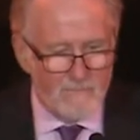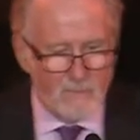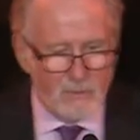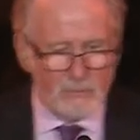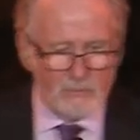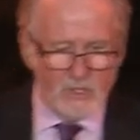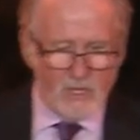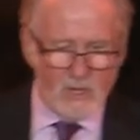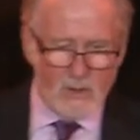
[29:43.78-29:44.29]

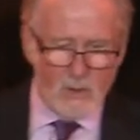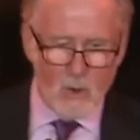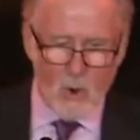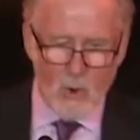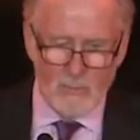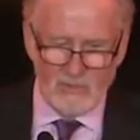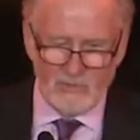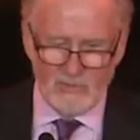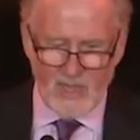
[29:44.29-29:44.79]
First, an
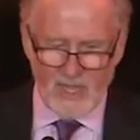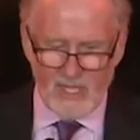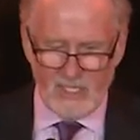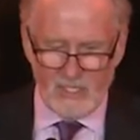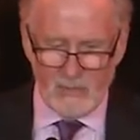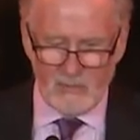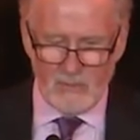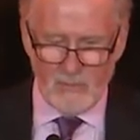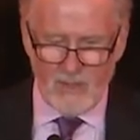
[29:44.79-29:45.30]
enormous
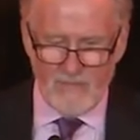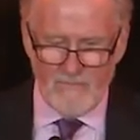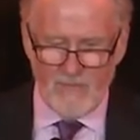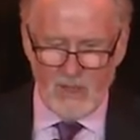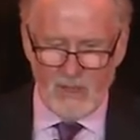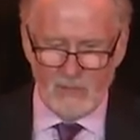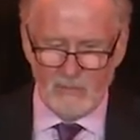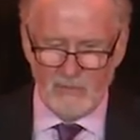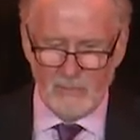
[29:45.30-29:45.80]
thank you to my
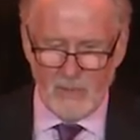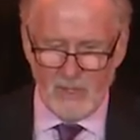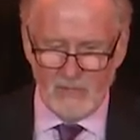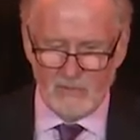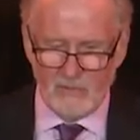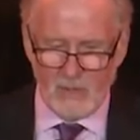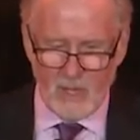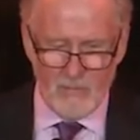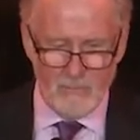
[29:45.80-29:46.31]
fellow
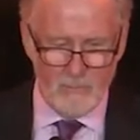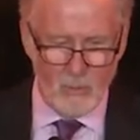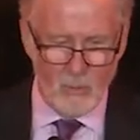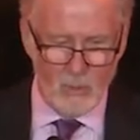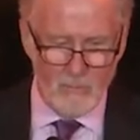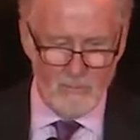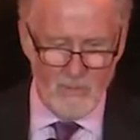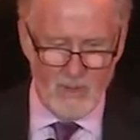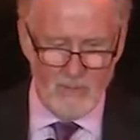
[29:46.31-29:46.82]
Space Club
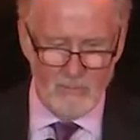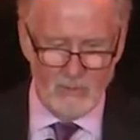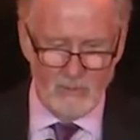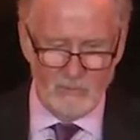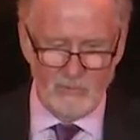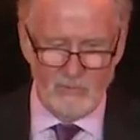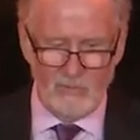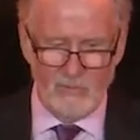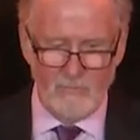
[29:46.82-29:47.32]
board
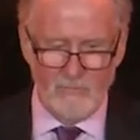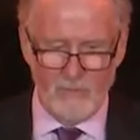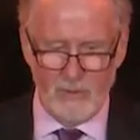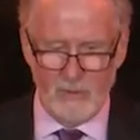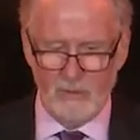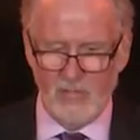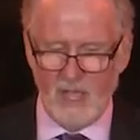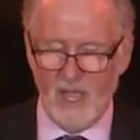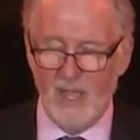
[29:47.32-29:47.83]
members for
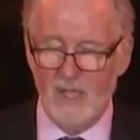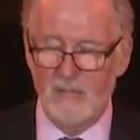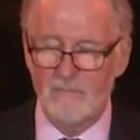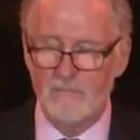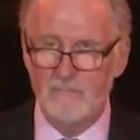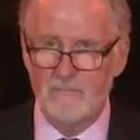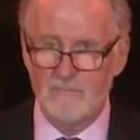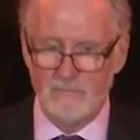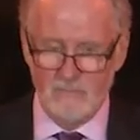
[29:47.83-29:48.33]
their
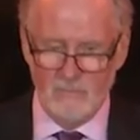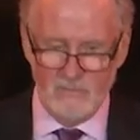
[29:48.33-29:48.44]
time,